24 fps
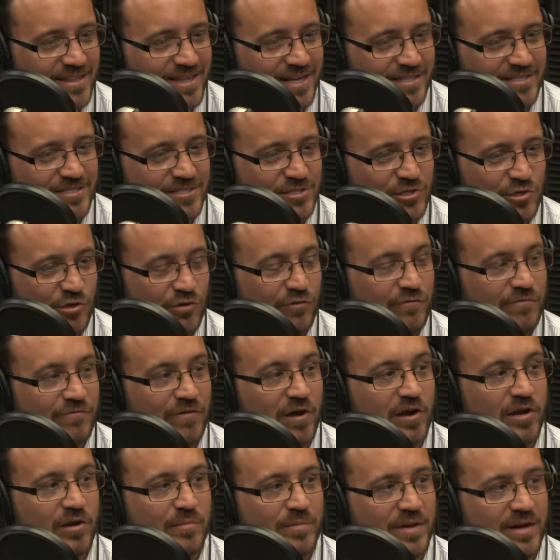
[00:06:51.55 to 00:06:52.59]
And that's two
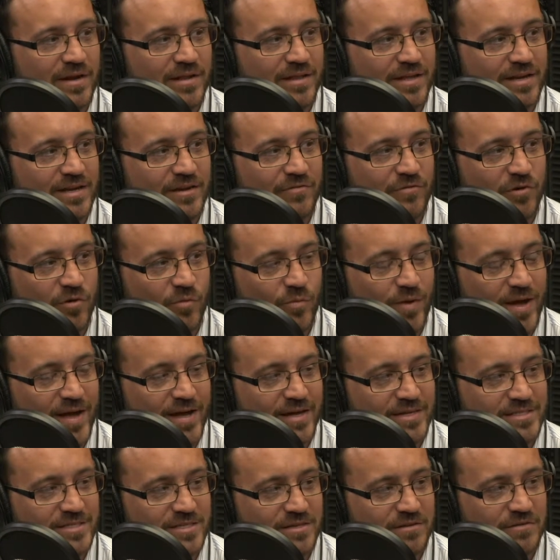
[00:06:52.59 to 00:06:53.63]
fundamentally different
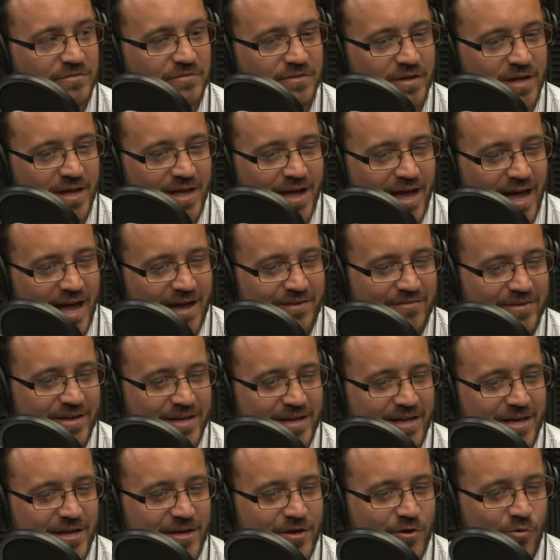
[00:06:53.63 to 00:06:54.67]
ways of
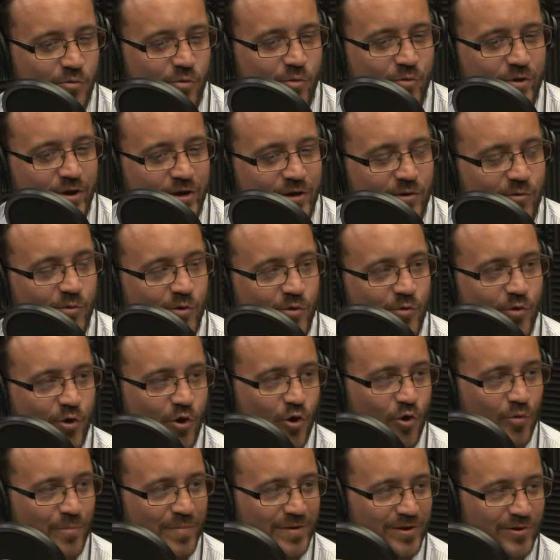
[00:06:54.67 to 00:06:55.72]
having a quote unquote
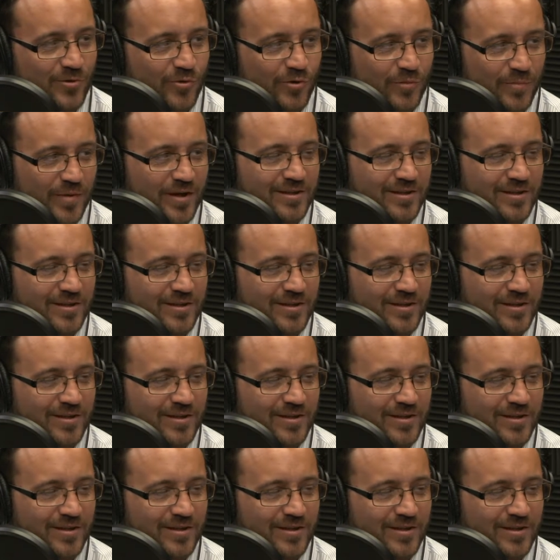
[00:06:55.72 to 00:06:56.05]
open door